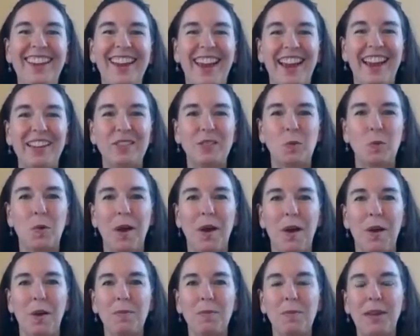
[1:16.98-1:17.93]
as
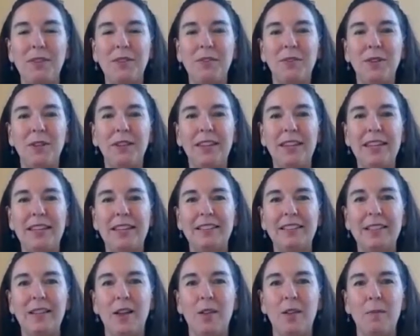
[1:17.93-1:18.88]
well, but really
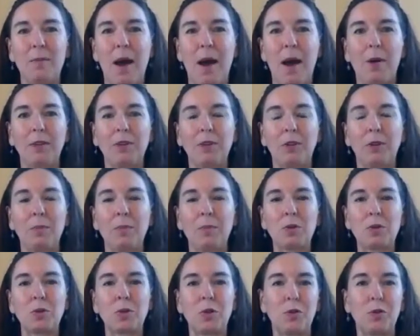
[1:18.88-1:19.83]
it's all about your
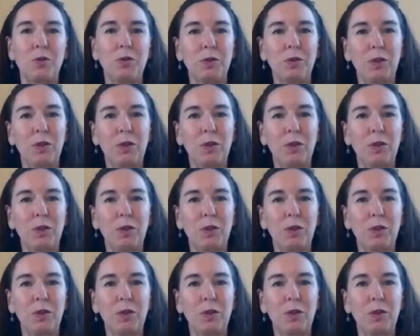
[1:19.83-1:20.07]
emotional